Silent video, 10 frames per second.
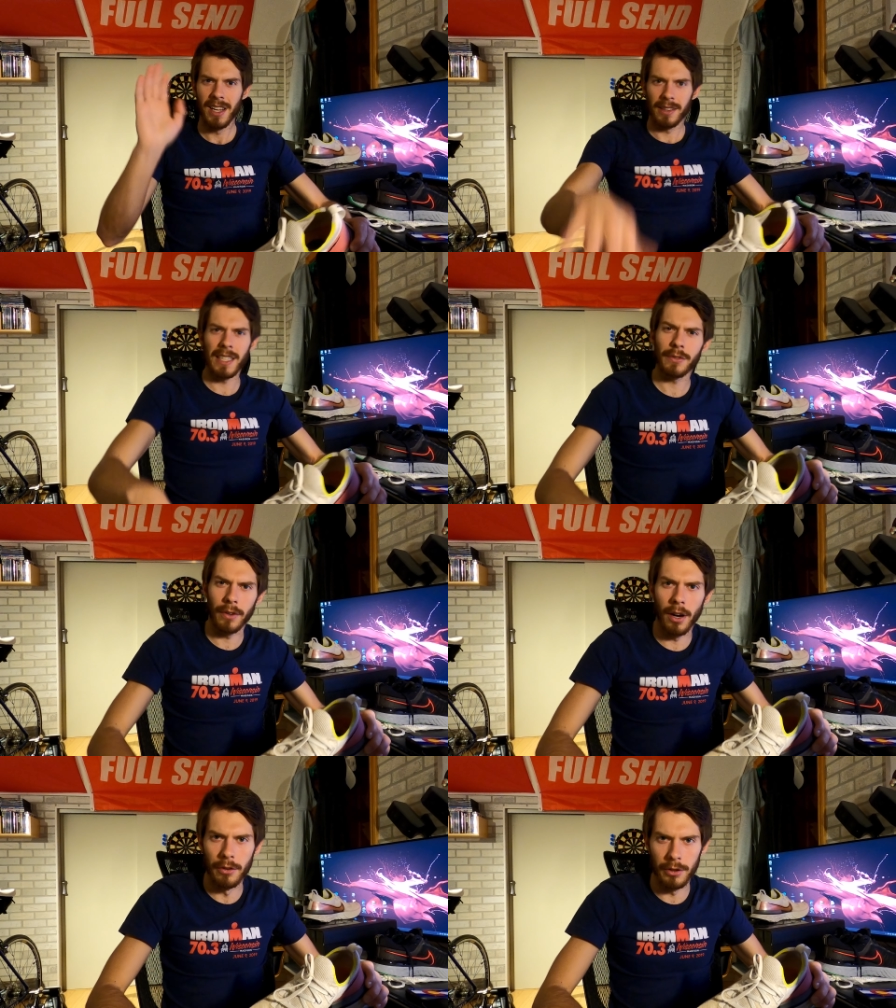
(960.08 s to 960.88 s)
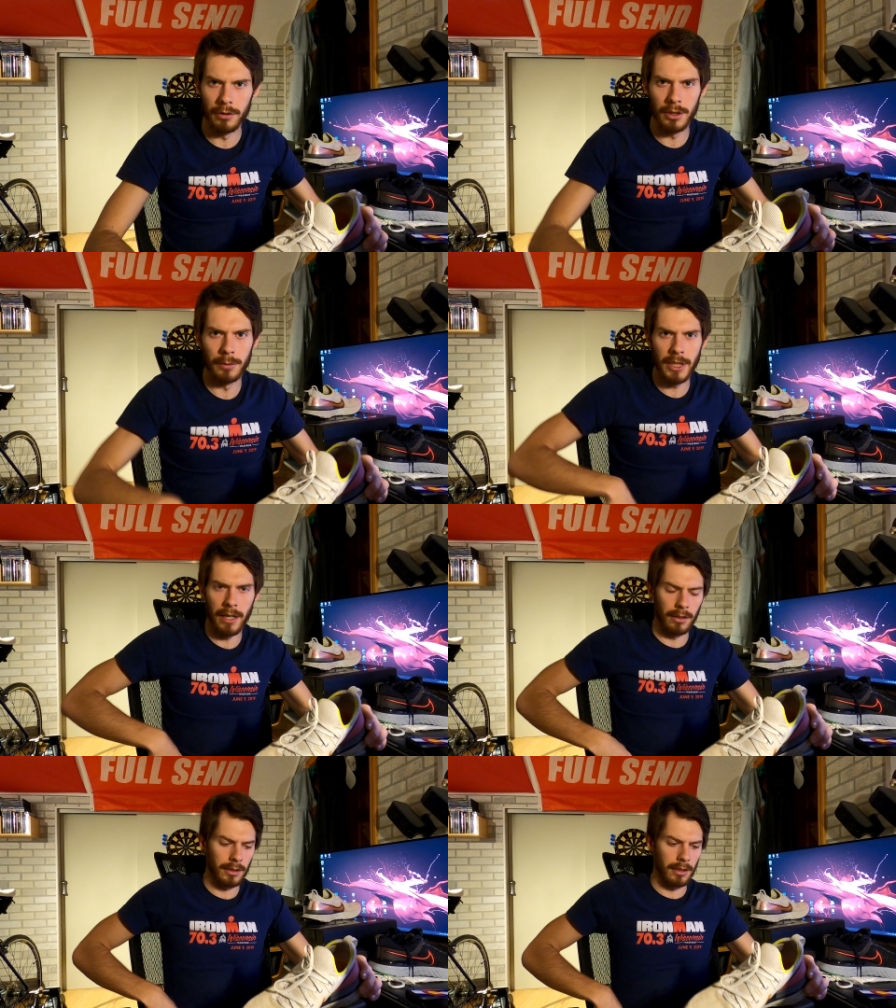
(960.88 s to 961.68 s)
That's for other YouTube
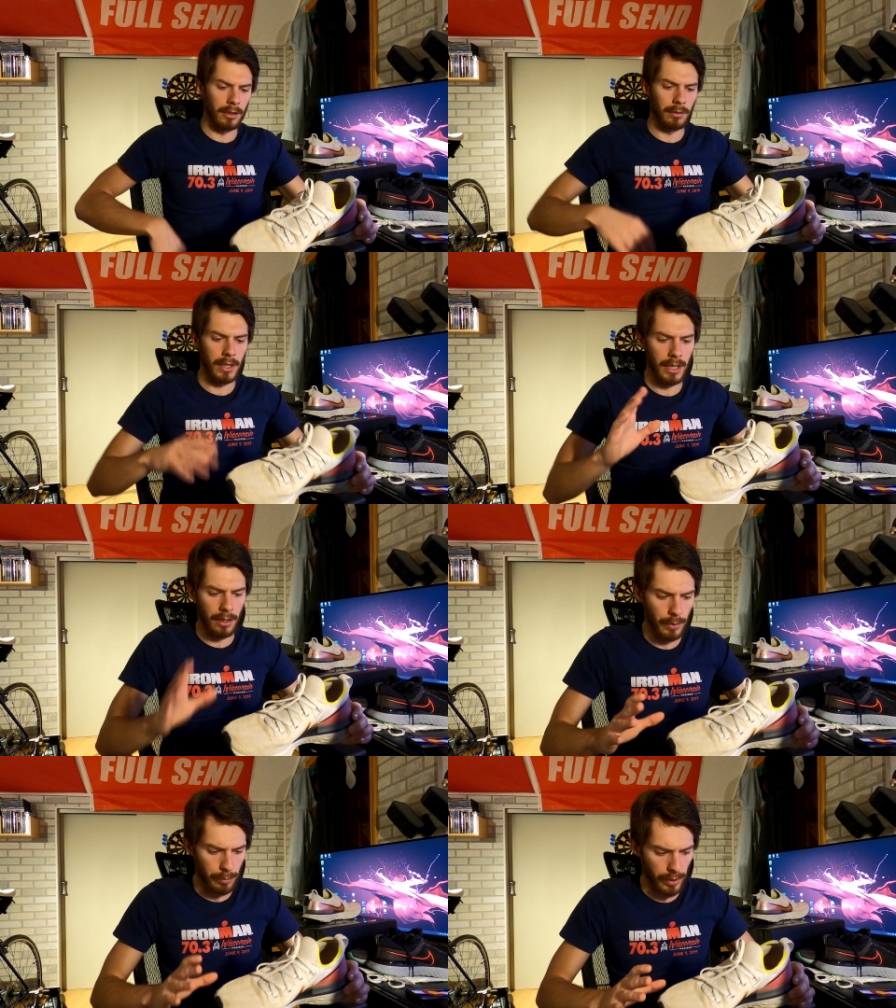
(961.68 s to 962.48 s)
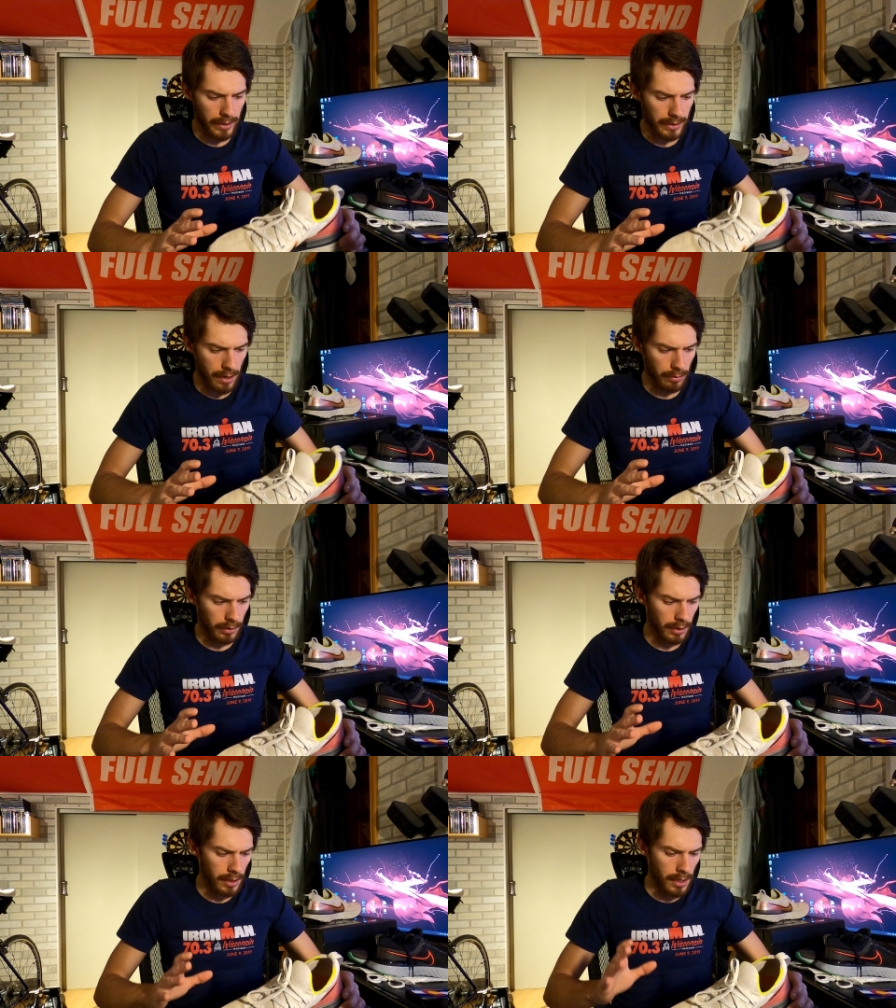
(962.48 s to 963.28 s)
channels to do. Here we break
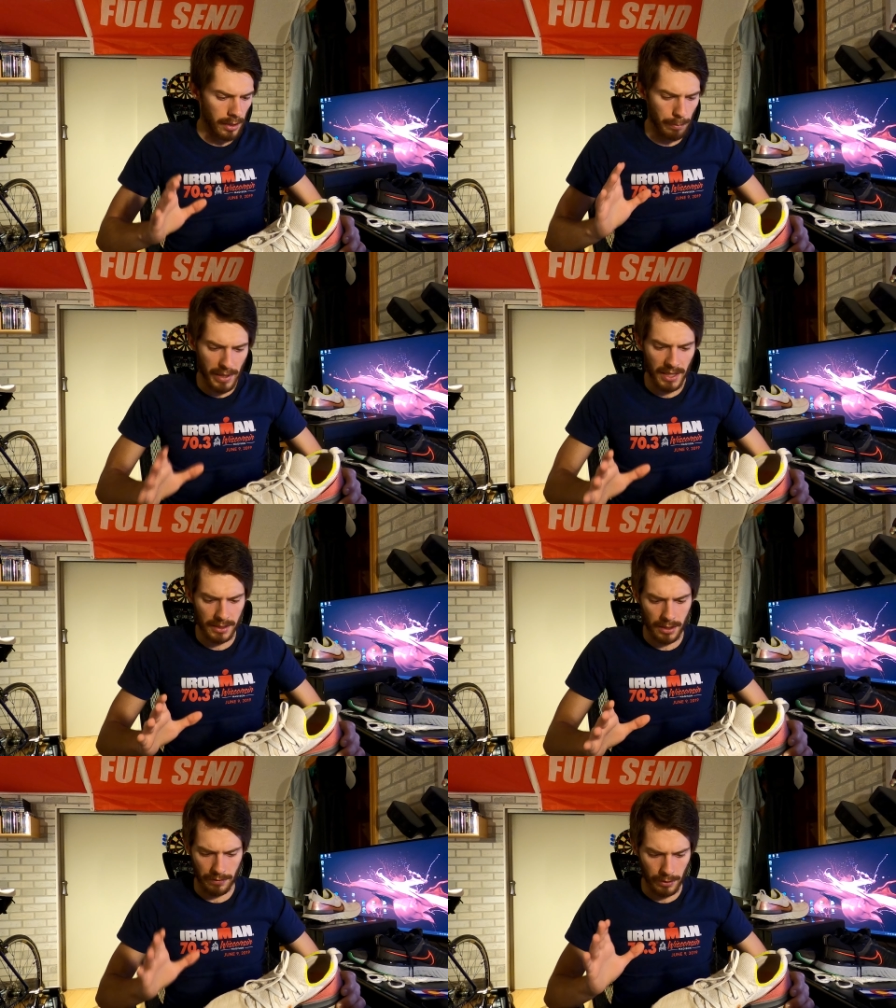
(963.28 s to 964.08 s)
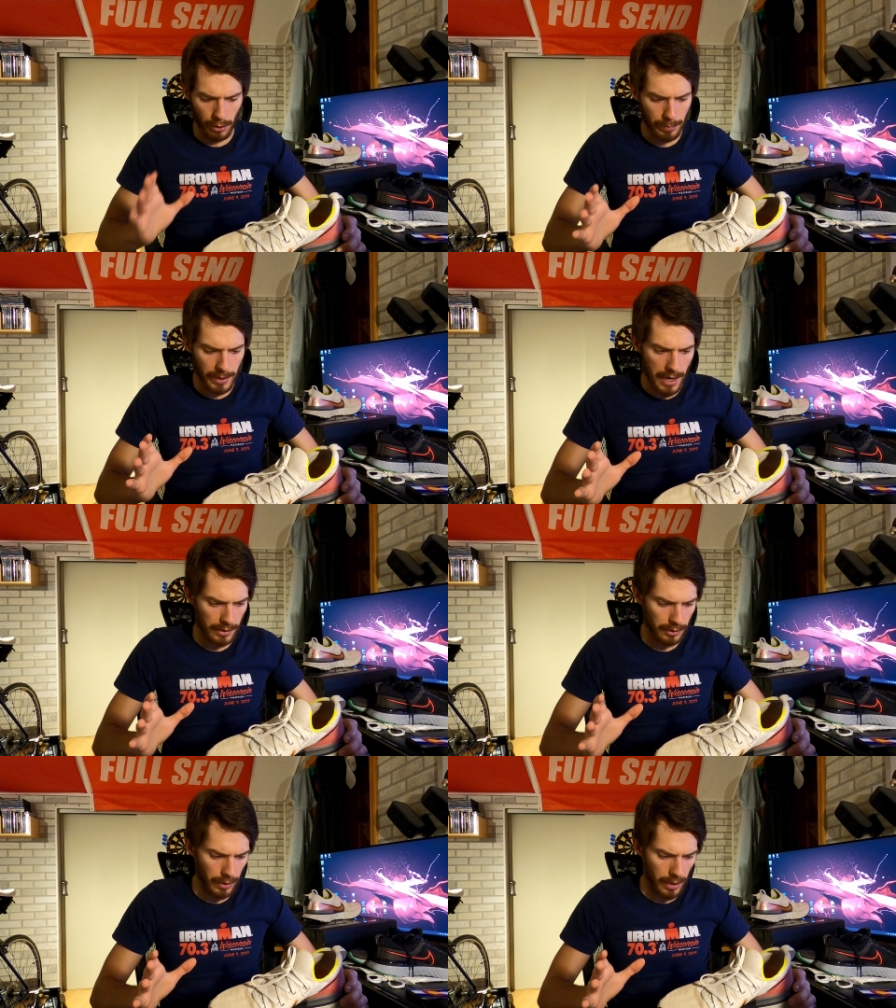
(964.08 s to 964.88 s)
down the big stuff. No
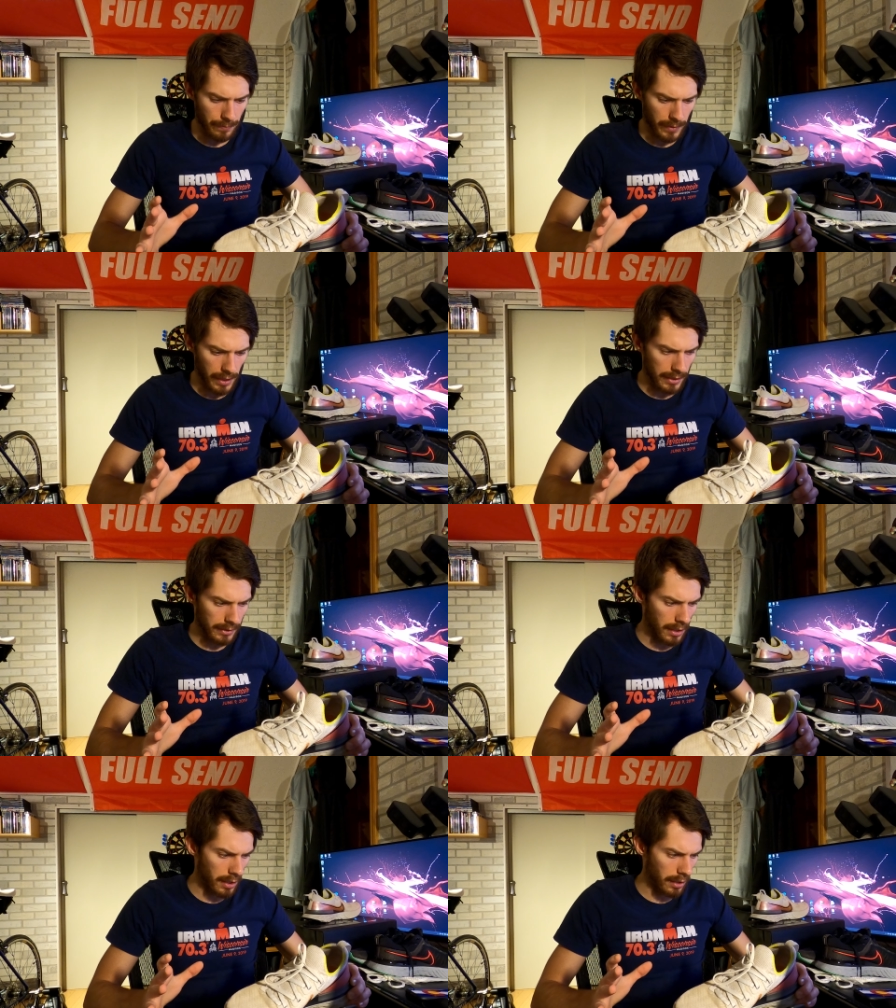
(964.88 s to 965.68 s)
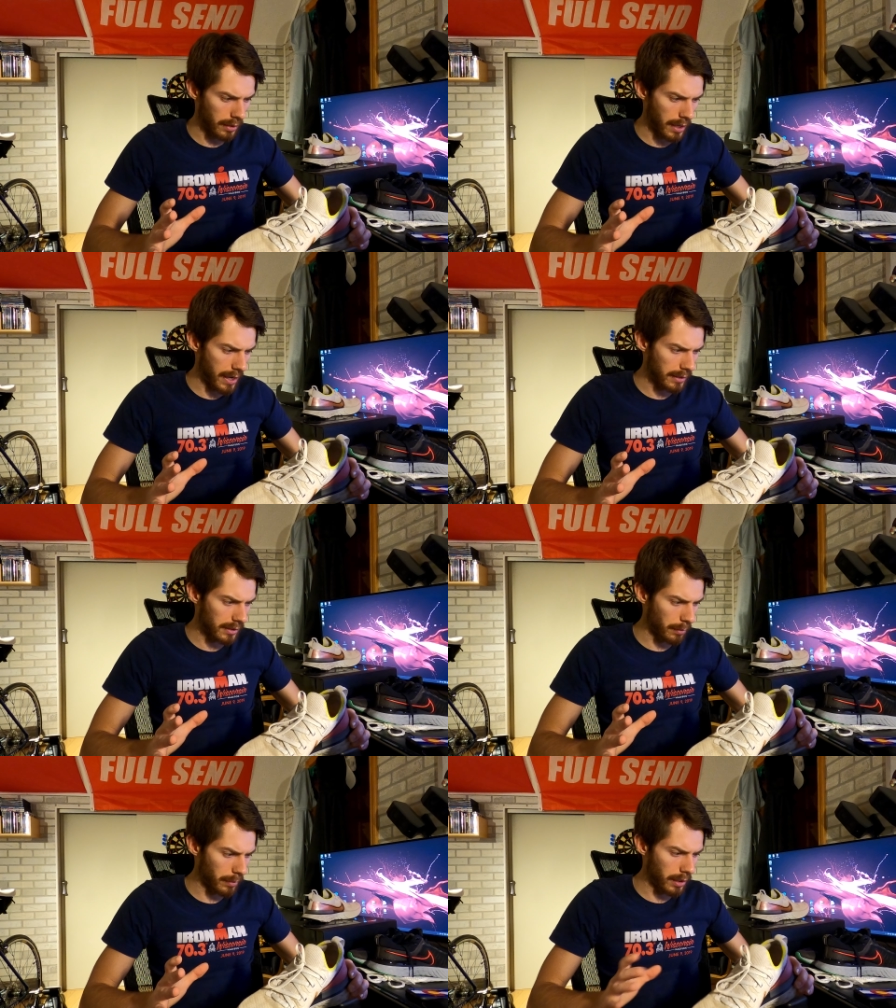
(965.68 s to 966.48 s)
BS, right? As I had
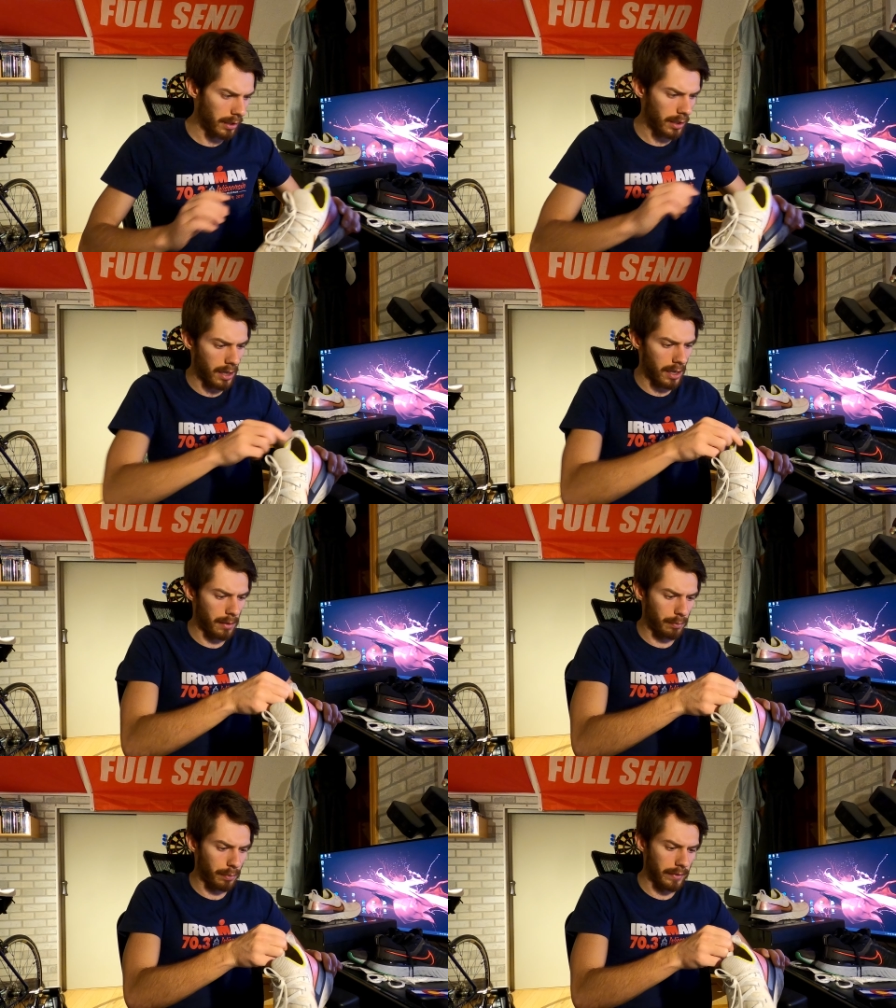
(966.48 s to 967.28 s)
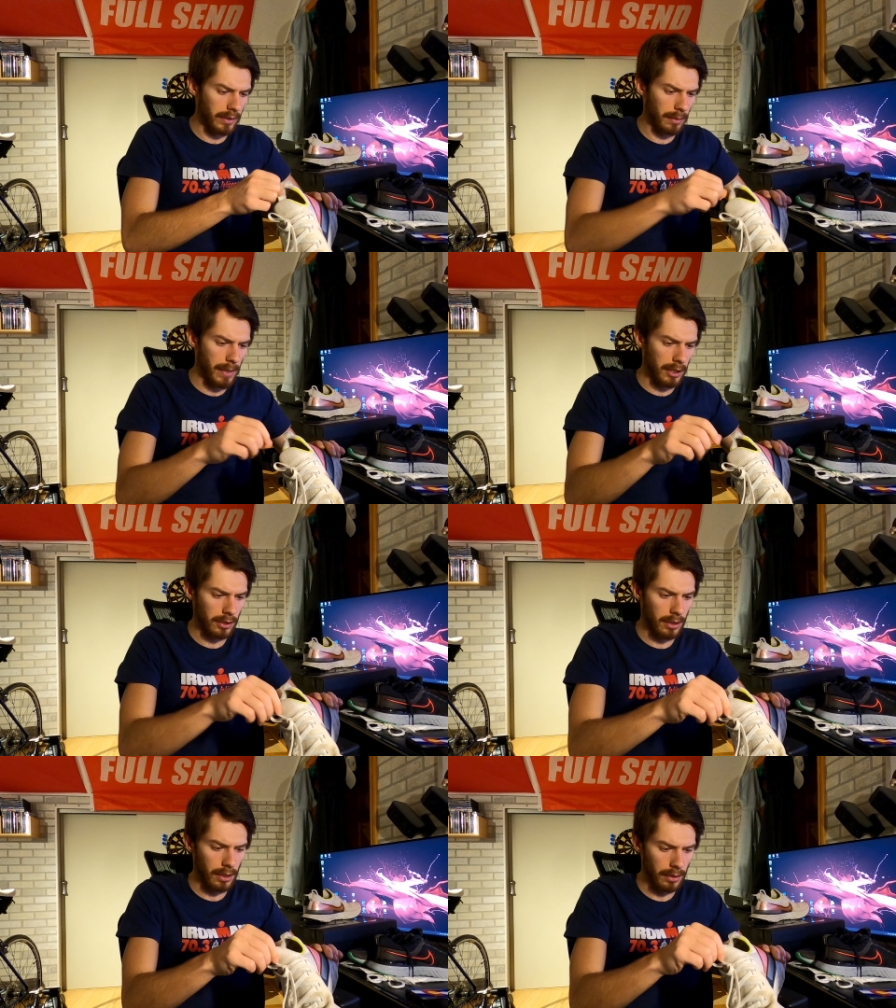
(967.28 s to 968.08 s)
somebody previously
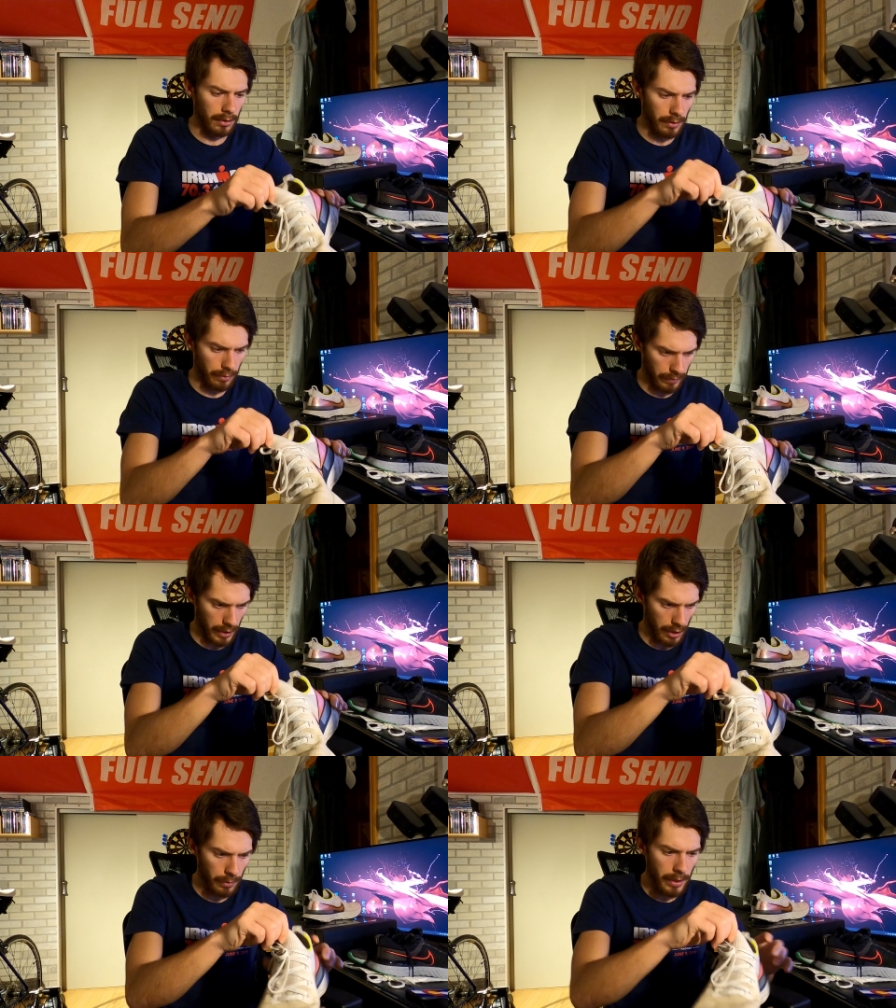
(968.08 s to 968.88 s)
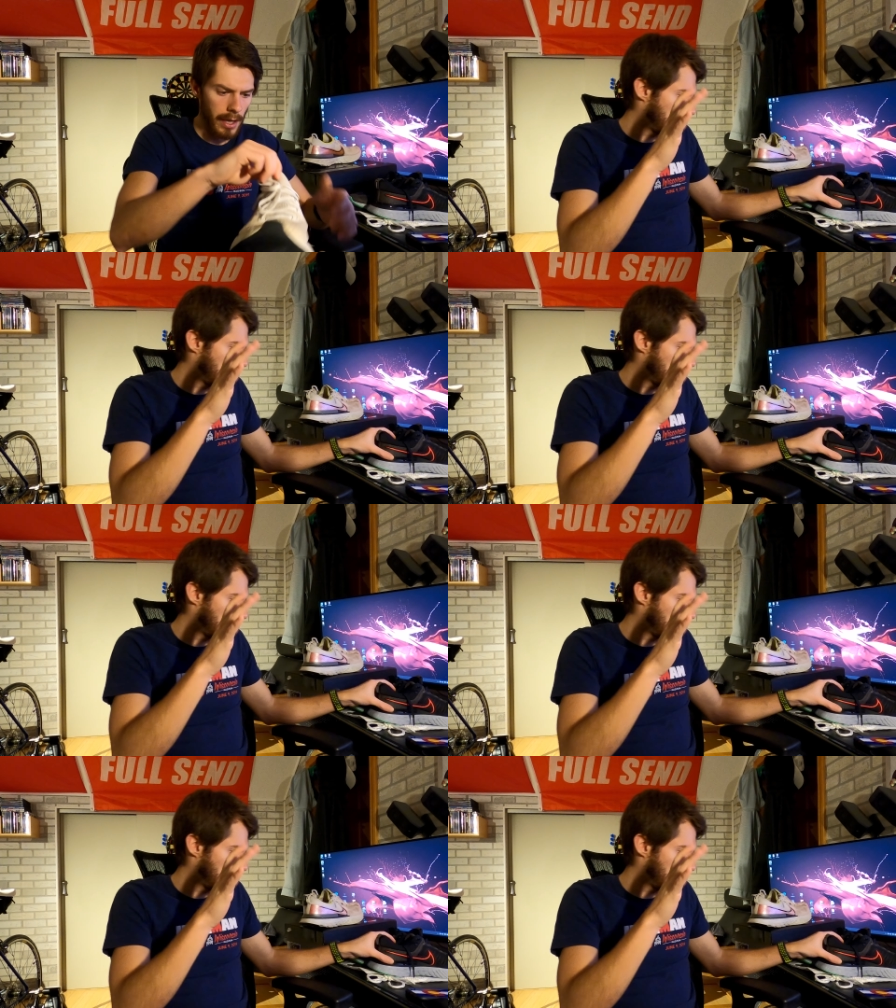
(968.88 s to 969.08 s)
mention in a different video.